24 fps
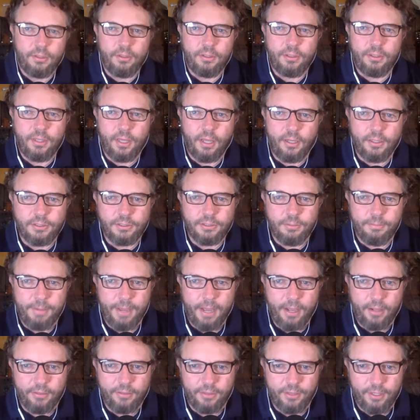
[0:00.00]
tell us
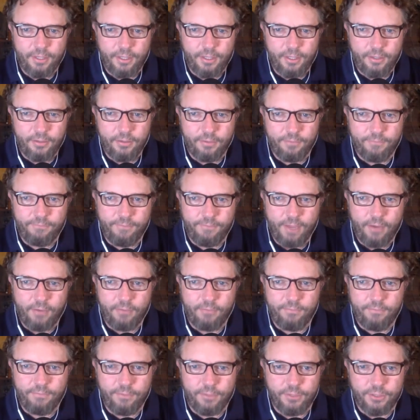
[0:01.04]
about the the
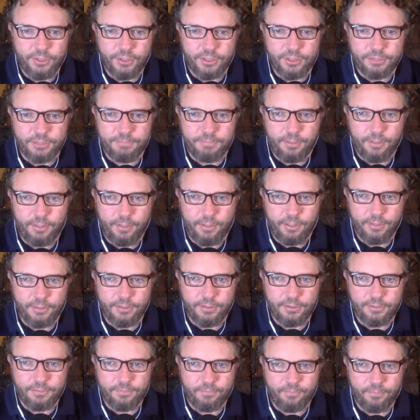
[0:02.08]
found footage
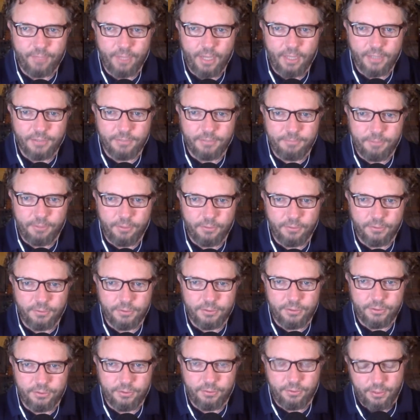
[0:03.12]
experience as opposed
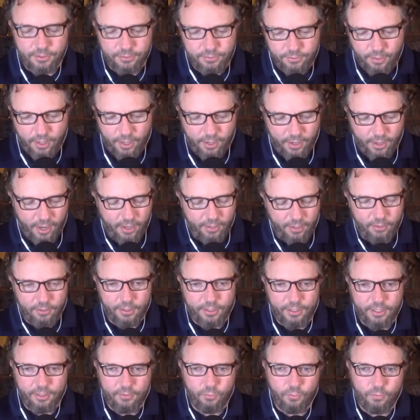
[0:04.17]
to because I, I
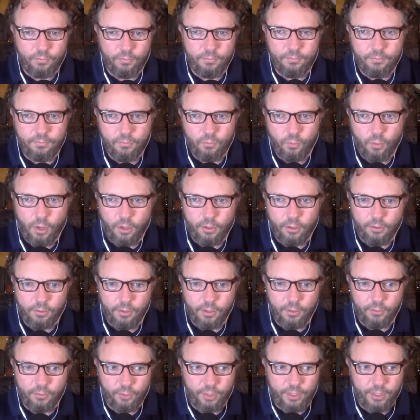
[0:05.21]
look at Waldo
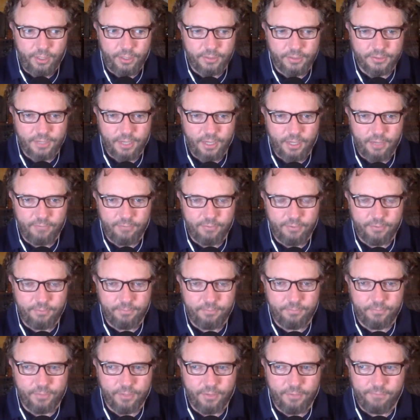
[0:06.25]
on Weed as kind of a
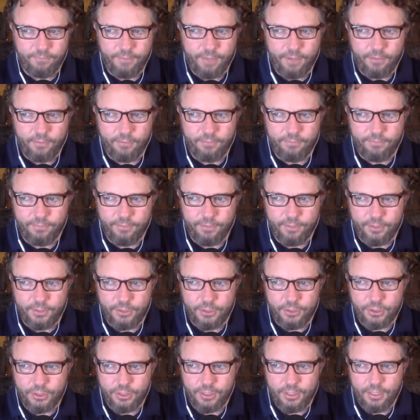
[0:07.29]
a found
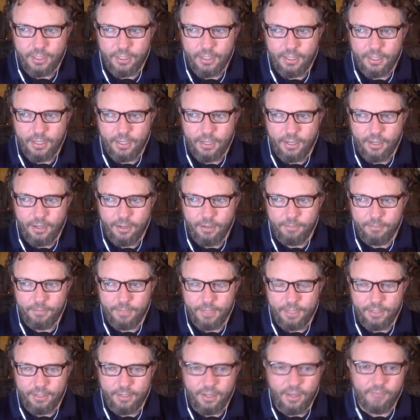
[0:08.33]
footage yeah um,
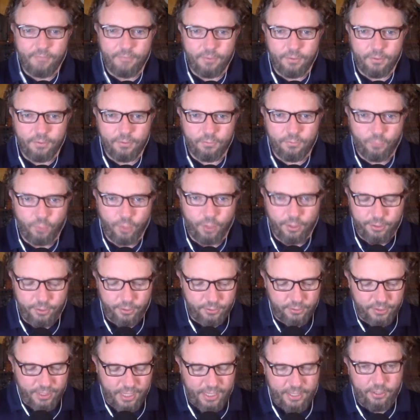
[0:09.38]
endeavor where
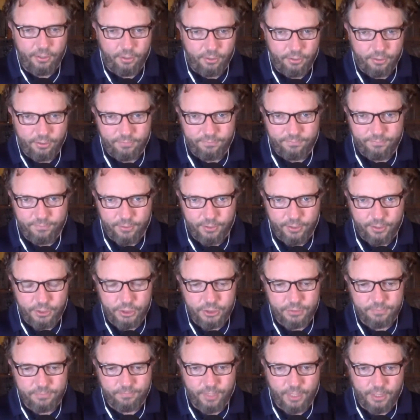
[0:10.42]
you're taking all this
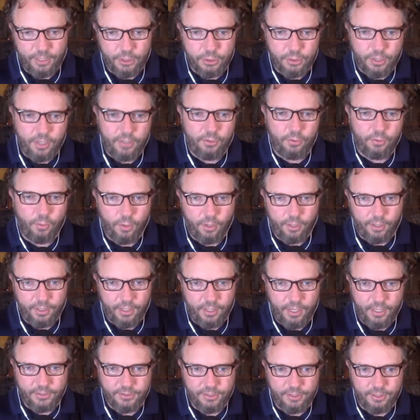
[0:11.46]
footage and trying to
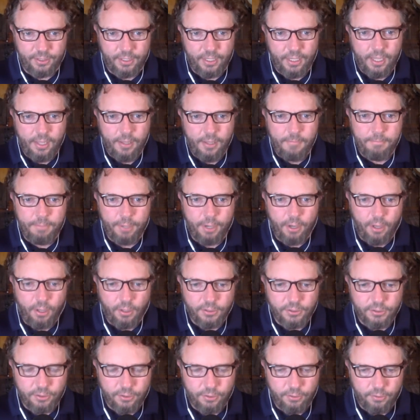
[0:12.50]
organize it, but
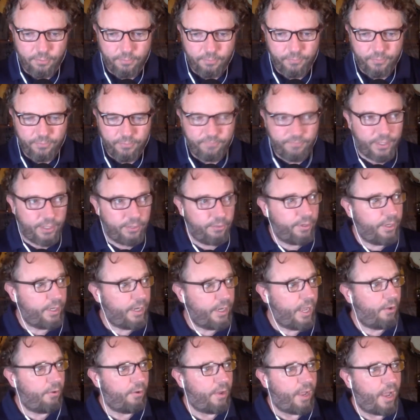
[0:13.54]
also figuring
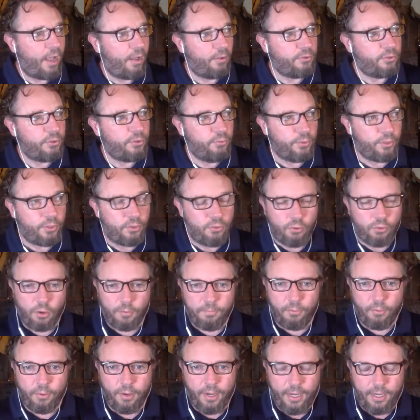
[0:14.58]
out how to
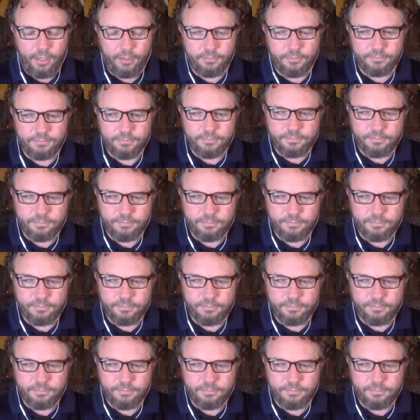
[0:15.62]
incorporate